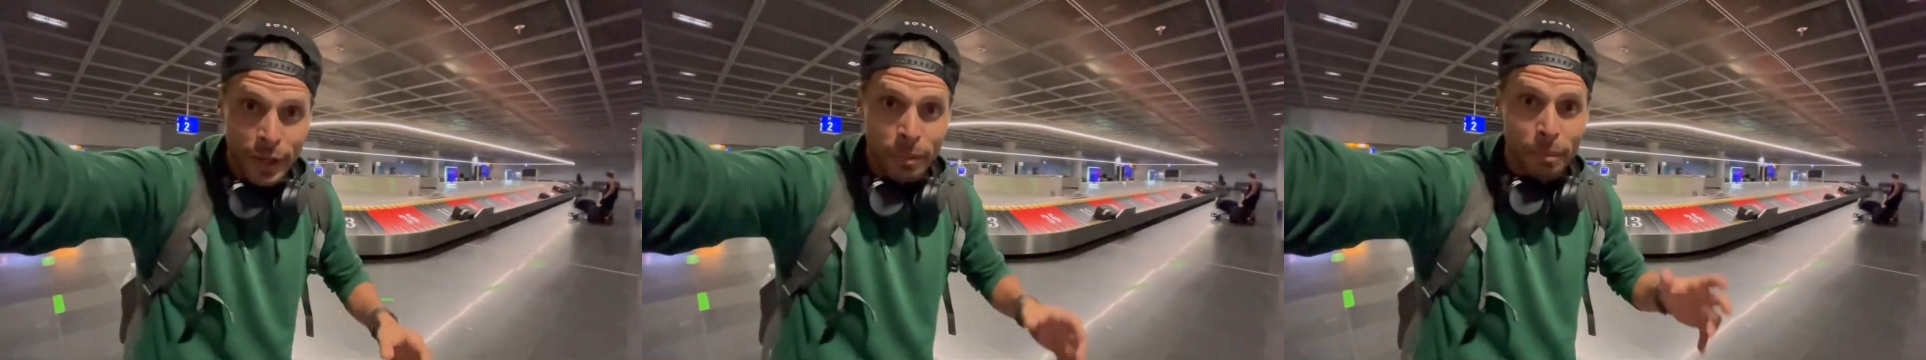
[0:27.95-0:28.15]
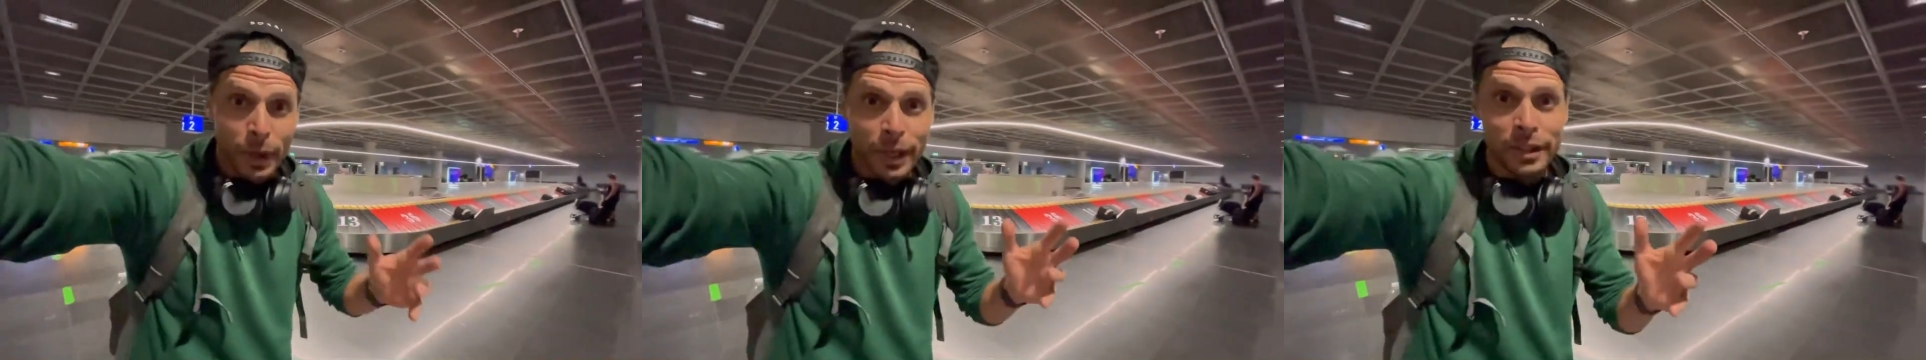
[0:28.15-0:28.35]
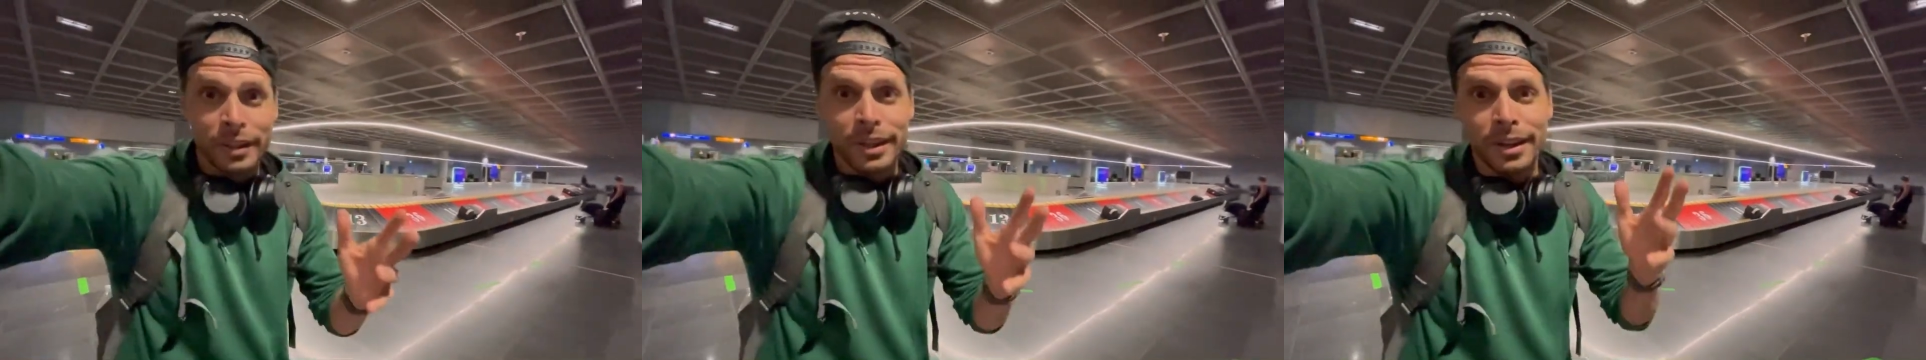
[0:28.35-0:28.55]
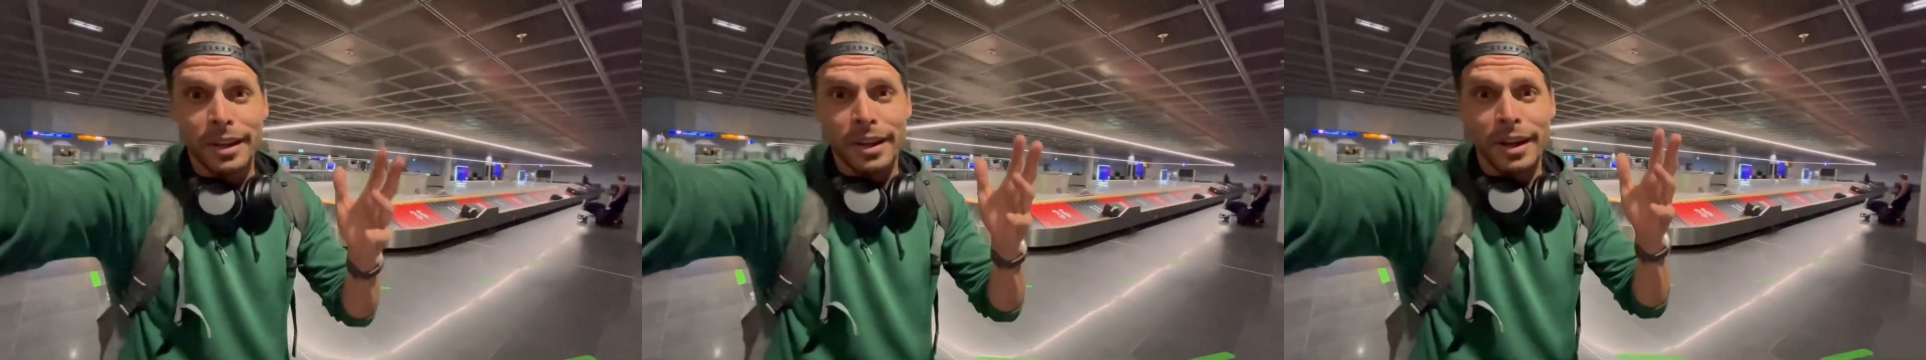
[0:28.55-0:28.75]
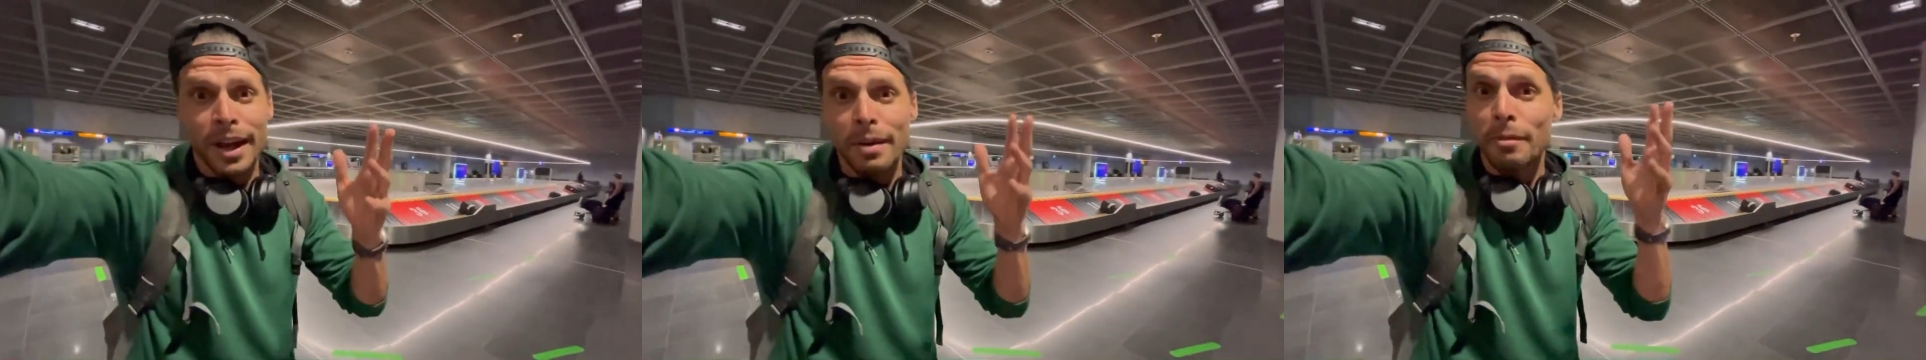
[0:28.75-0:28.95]
but
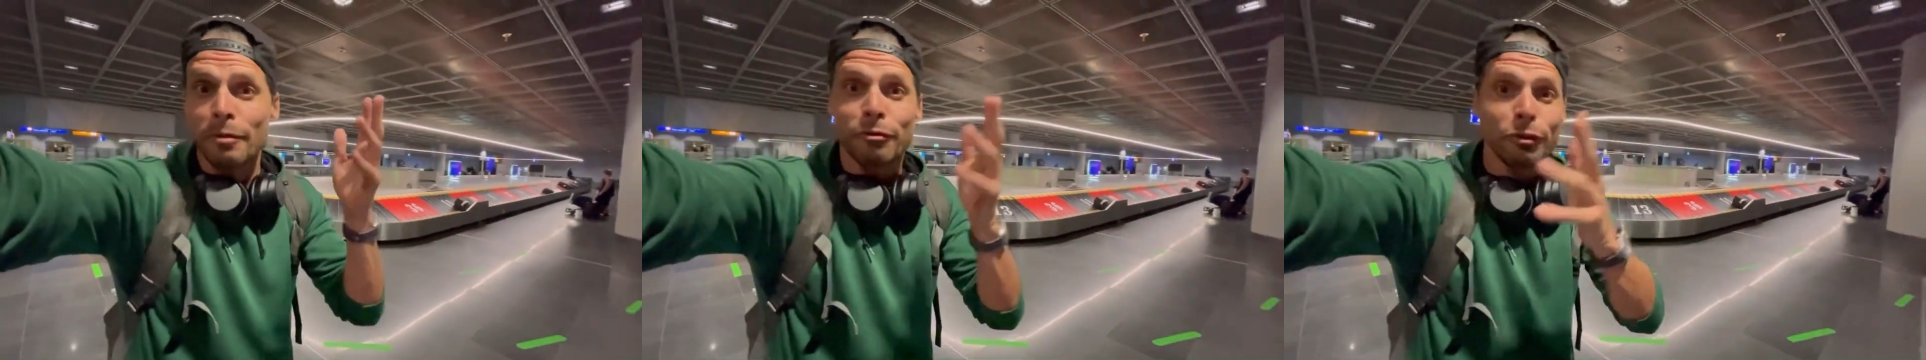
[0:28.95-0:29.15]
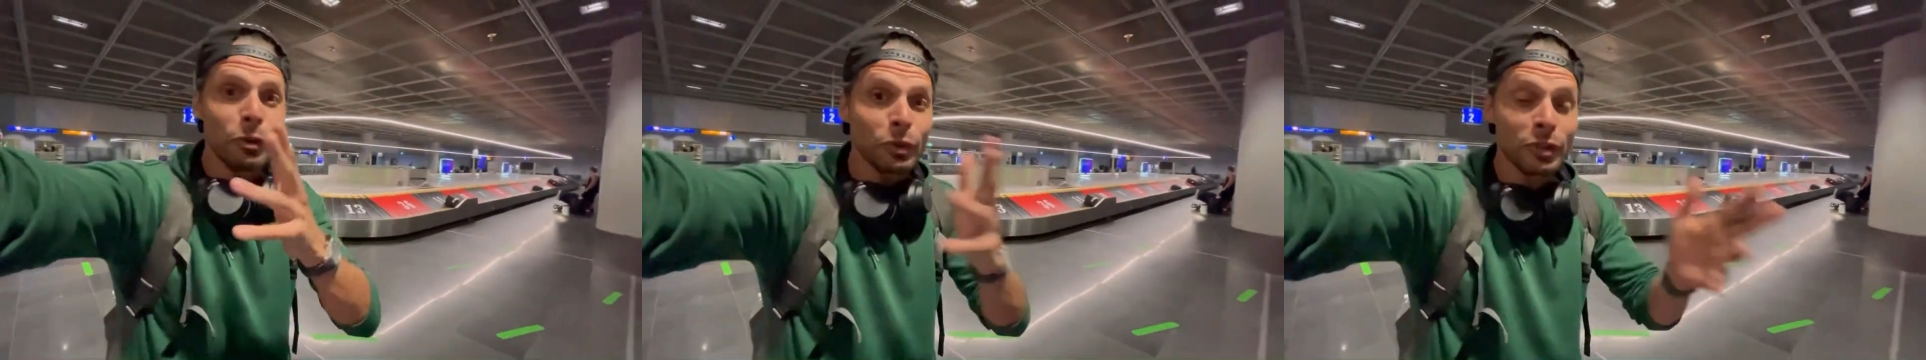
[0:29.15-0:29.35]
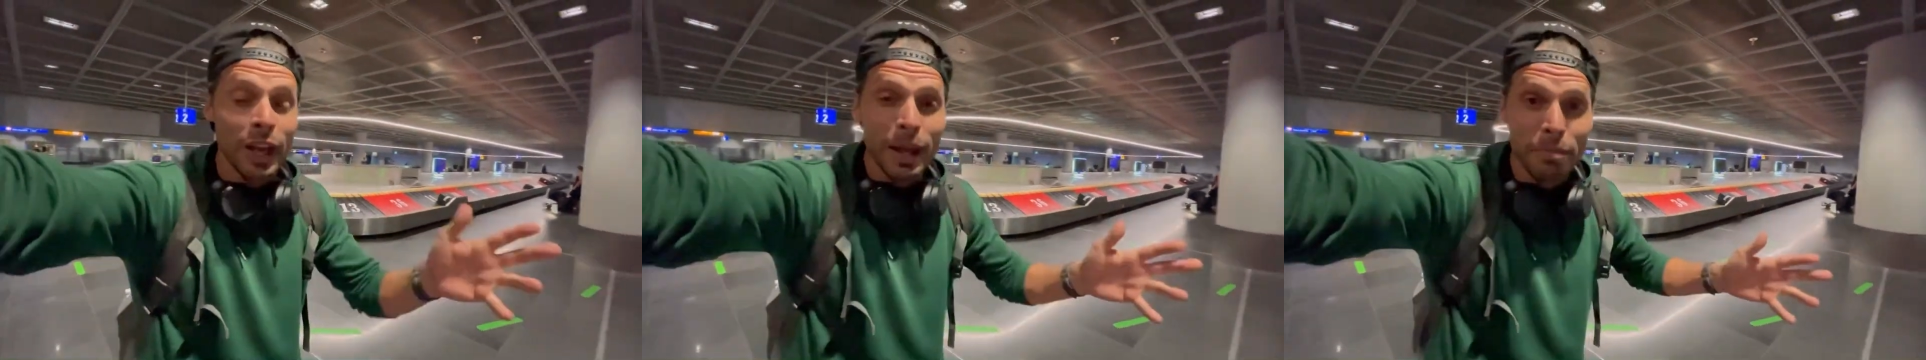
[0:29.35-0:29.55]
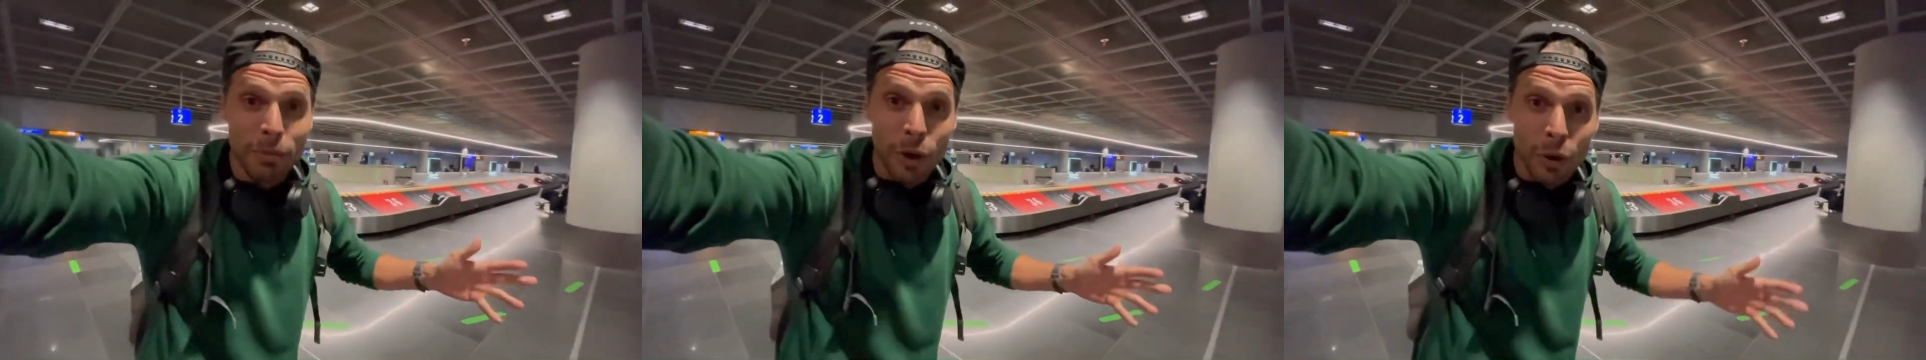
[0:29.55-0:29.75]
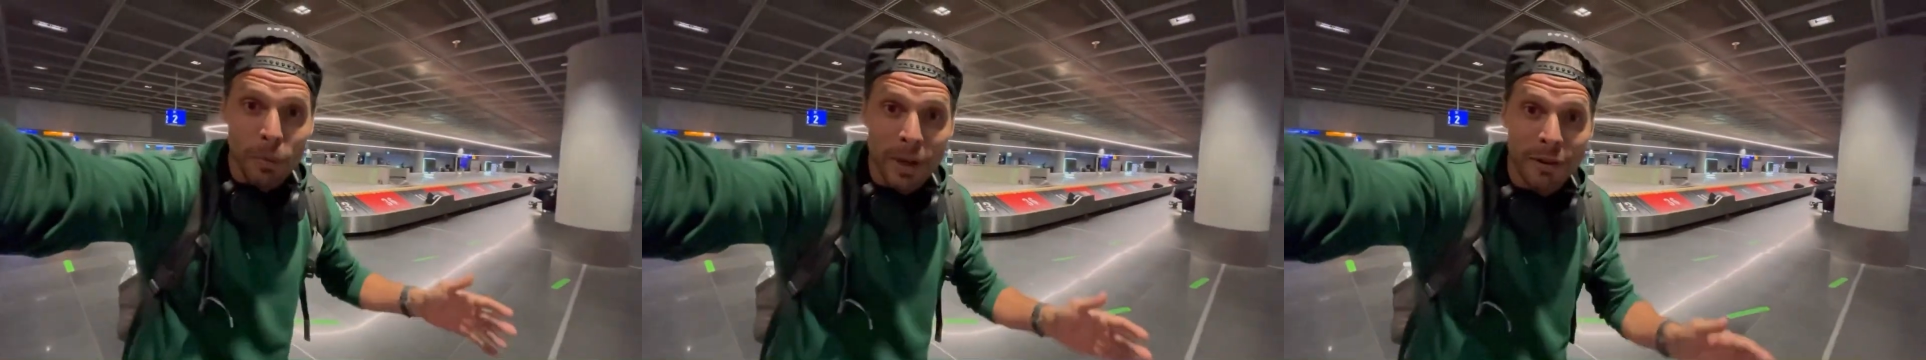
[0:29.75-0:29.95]
uh, I'm a full-time
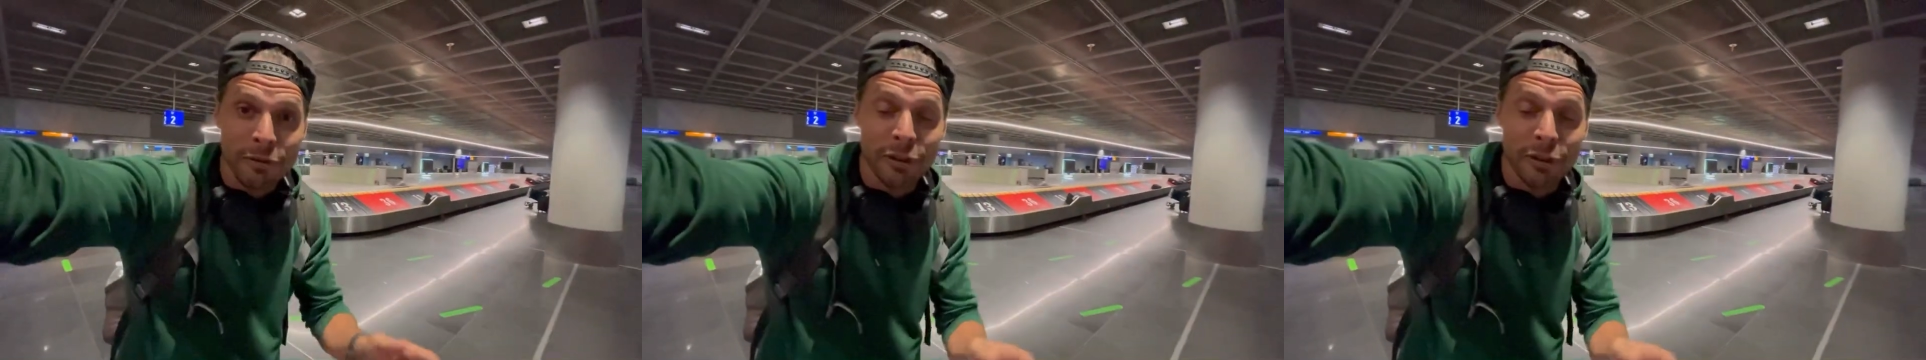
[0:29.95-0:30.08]
nomad